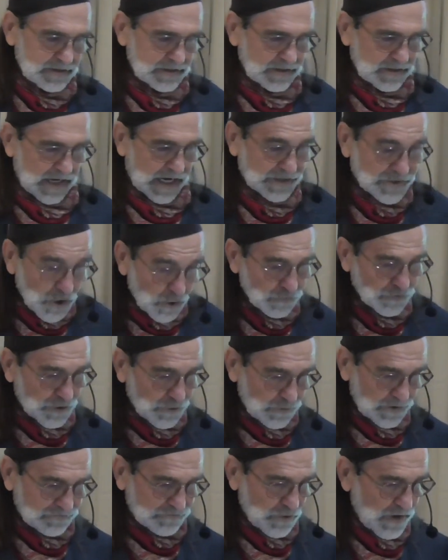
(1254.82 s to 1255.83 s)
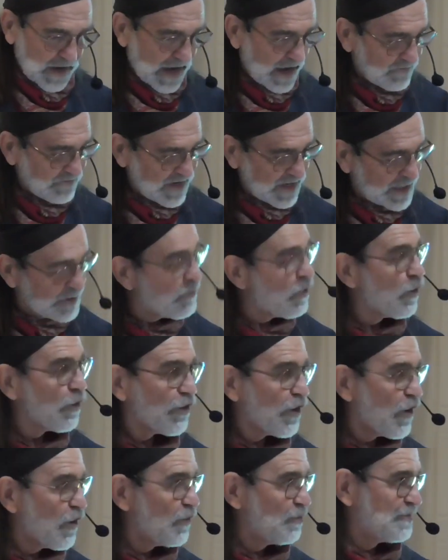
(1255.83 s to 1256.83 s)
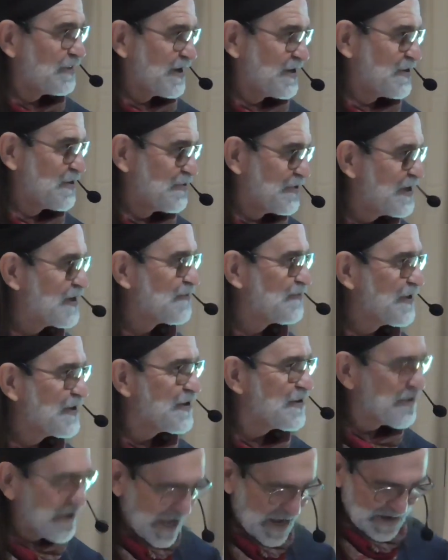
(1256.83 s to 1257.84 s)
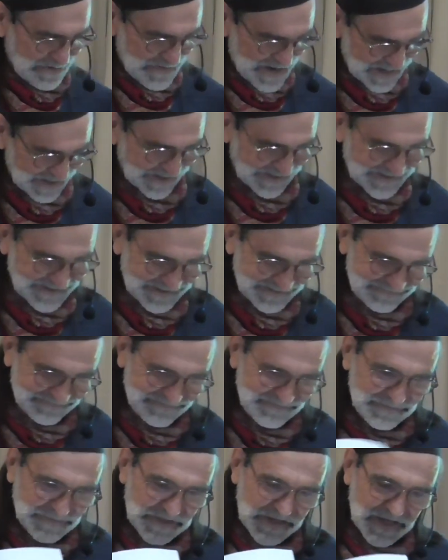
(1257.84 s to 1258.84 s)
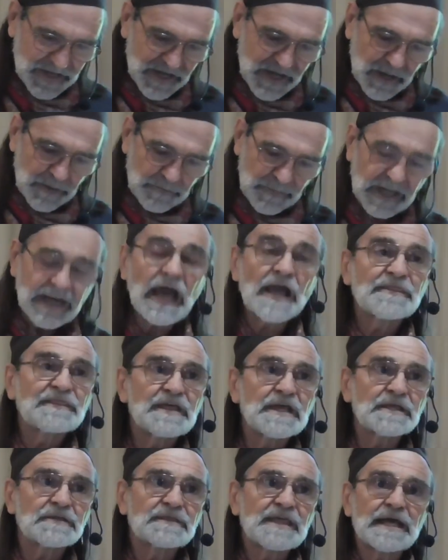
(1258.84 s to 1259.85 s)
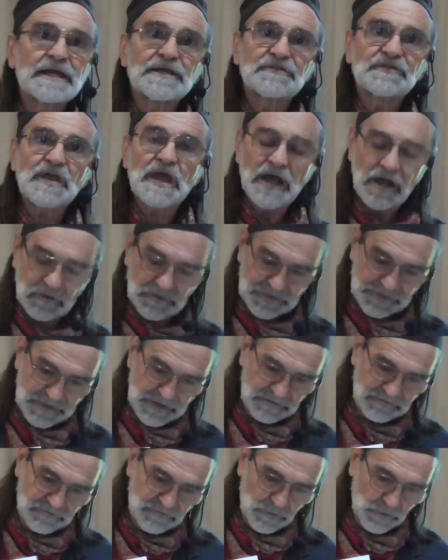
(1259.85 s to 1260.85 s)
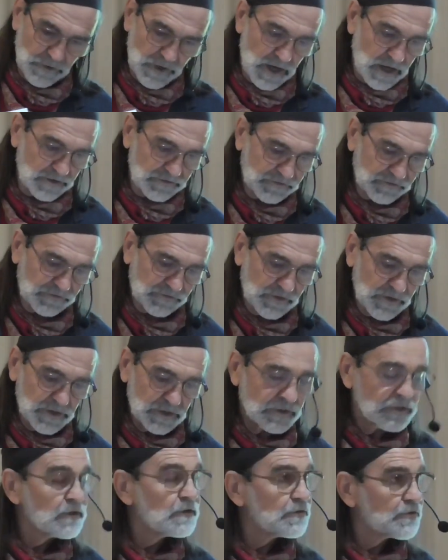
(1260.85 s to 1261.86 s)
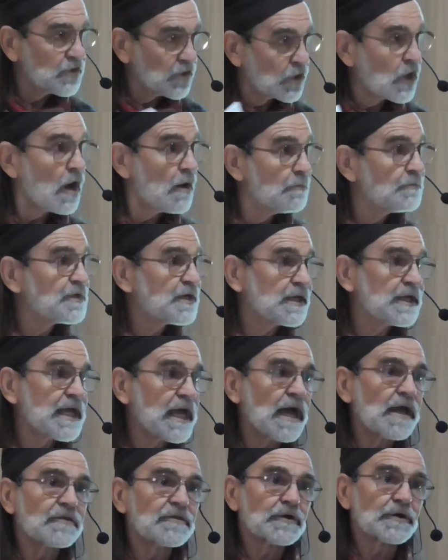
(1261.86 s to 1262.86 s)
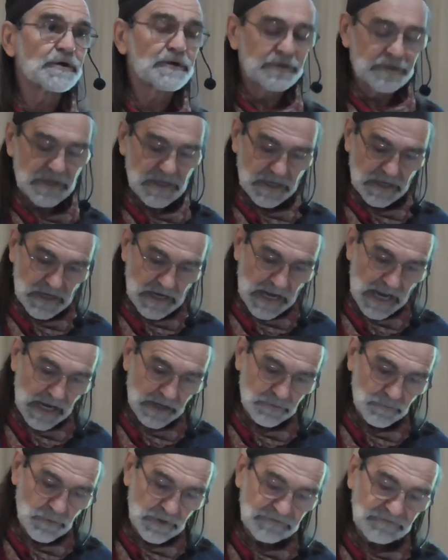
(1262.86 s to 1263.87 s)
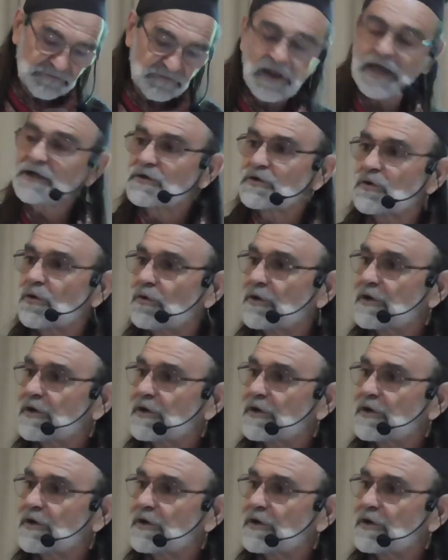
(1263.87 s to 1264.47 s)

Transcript: I don't know if you have any more hope than you did when you came in, but I think that it's healthy for us to come together and reflect on